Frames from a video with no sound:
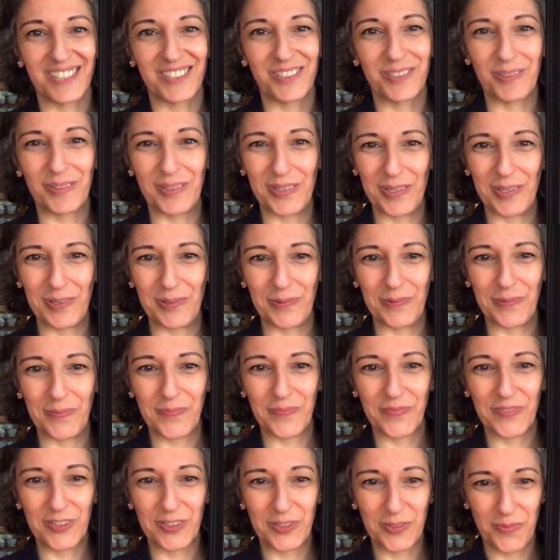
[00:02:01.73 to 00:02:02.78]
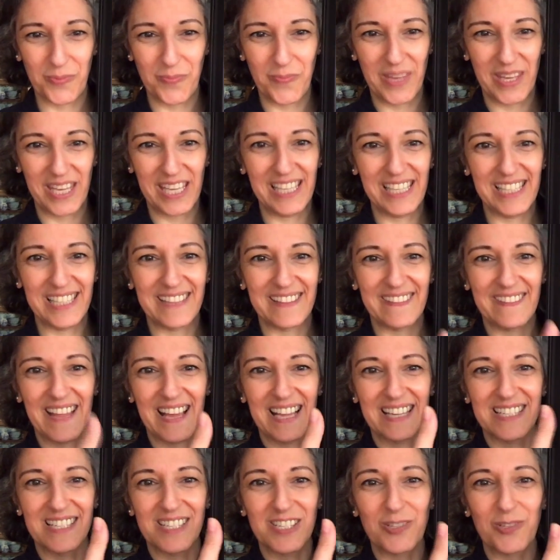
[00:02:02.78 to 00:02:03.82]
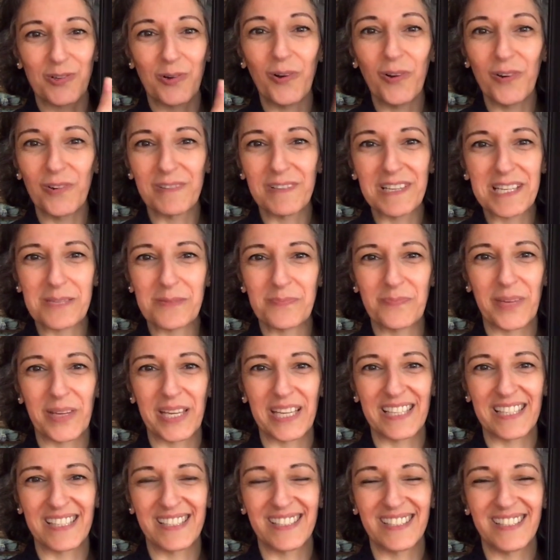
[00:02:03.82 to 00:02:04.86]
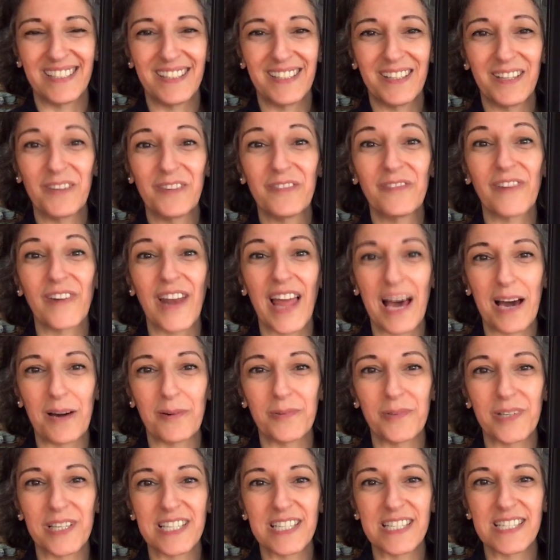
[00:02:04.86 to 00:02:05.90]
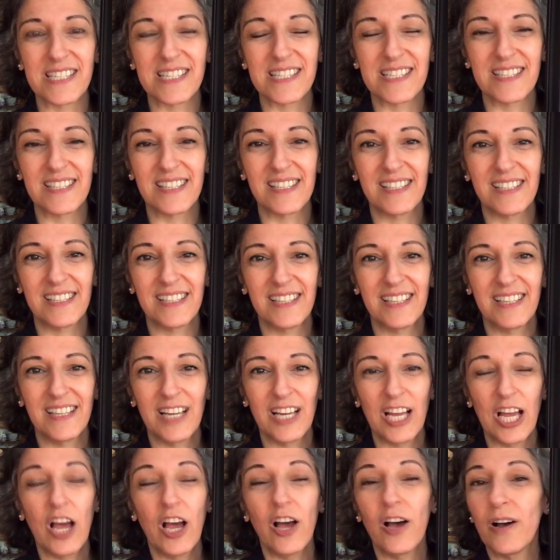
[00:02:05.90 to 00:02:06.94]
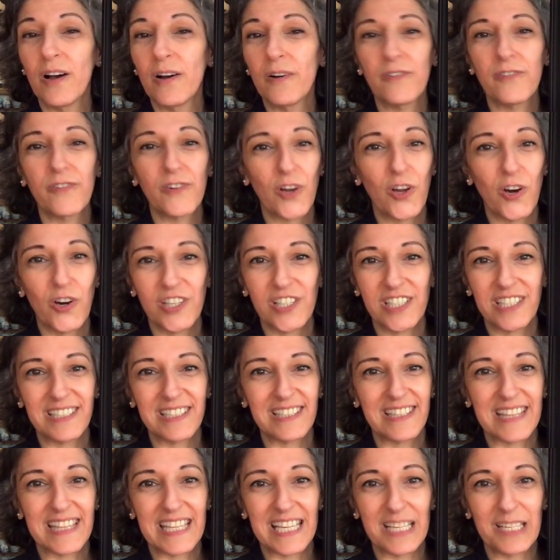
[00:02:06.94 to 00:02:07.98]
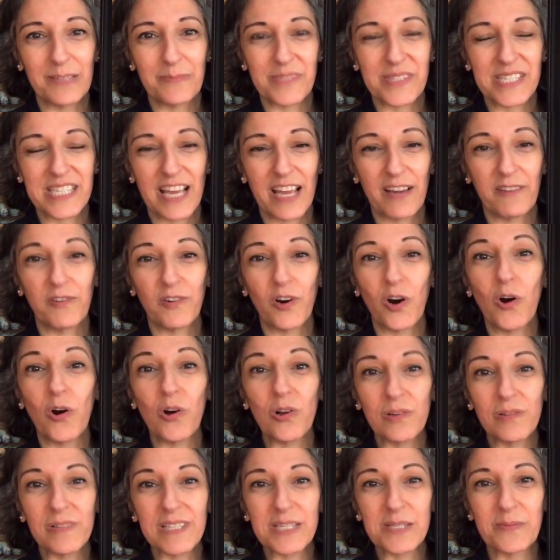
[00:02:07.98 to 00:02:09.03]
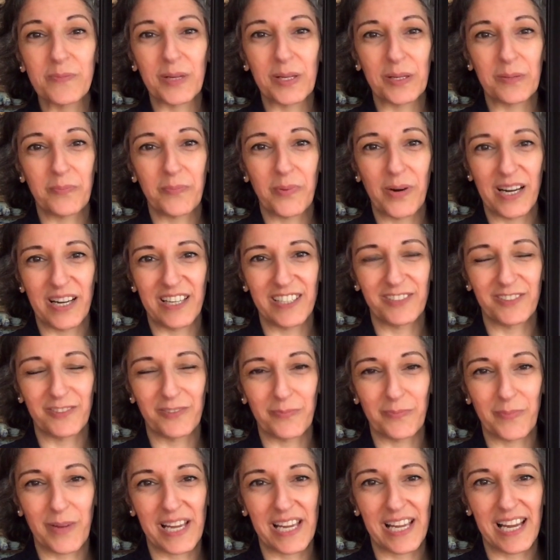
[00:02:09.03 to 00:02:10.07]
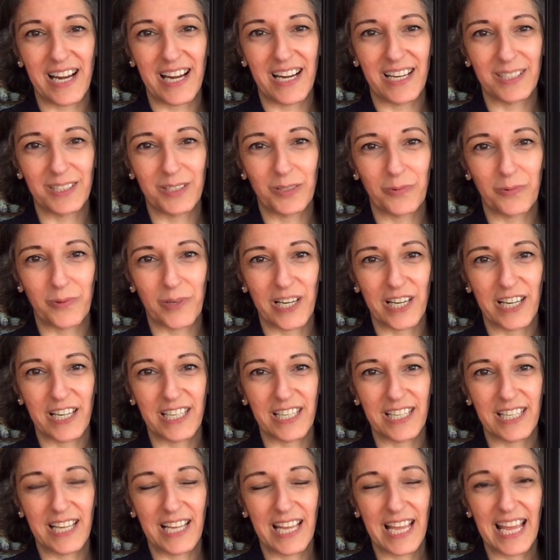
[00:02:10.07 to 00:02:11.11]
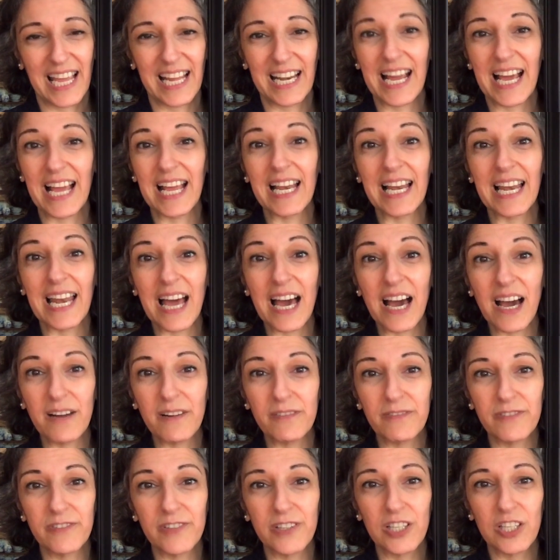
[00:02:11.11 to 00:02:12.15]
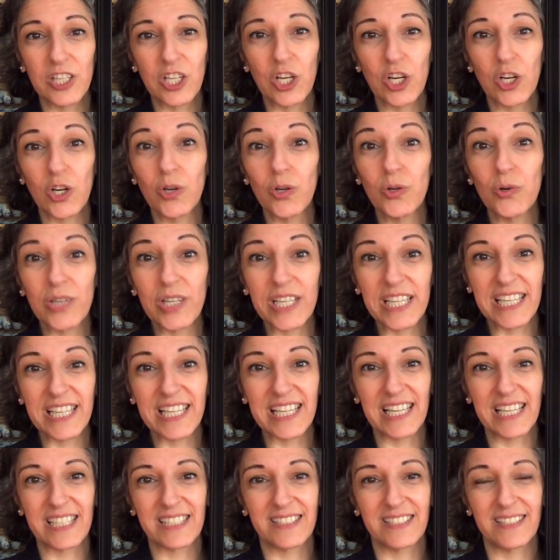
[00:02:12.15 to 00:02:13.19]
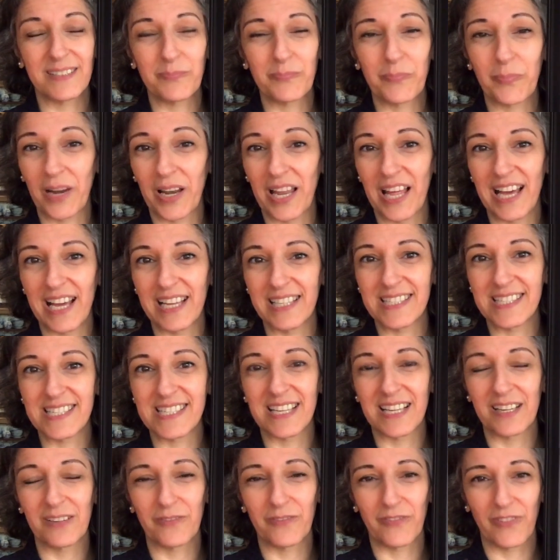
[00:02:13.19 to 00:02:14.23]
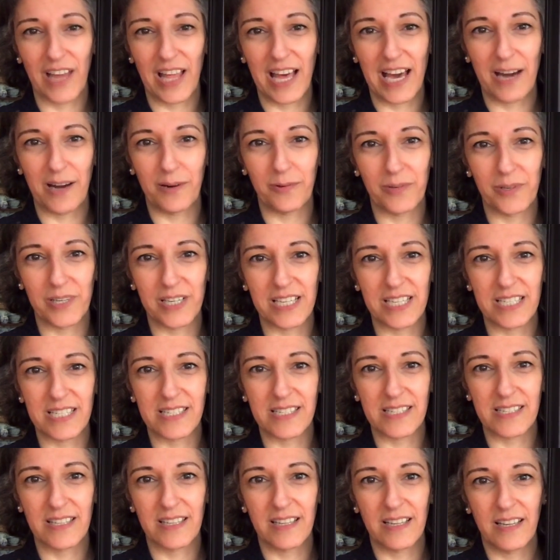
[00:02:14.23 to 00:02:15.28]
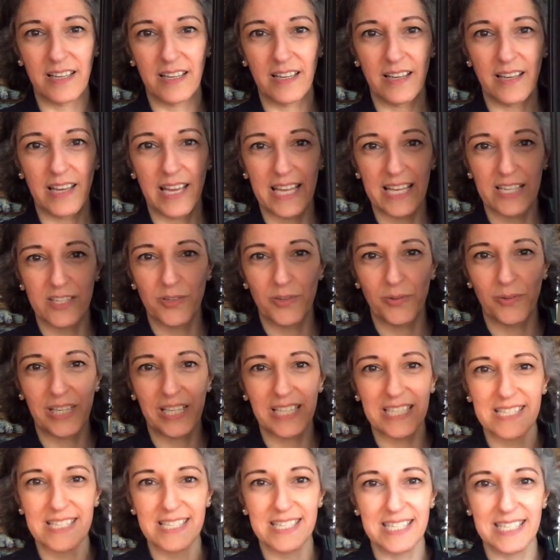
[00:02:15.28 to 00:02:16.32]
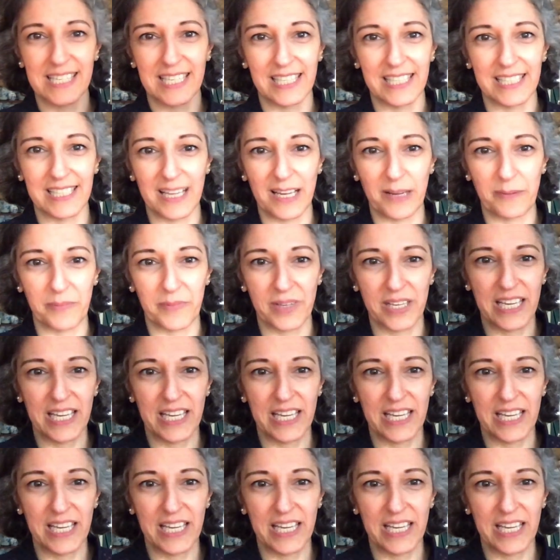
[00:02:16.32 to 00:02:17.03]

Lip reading: to you. To me, that has always been flowers. Floral themes have always been part of my artwork, and I love looking at plants and flowers, as you can see them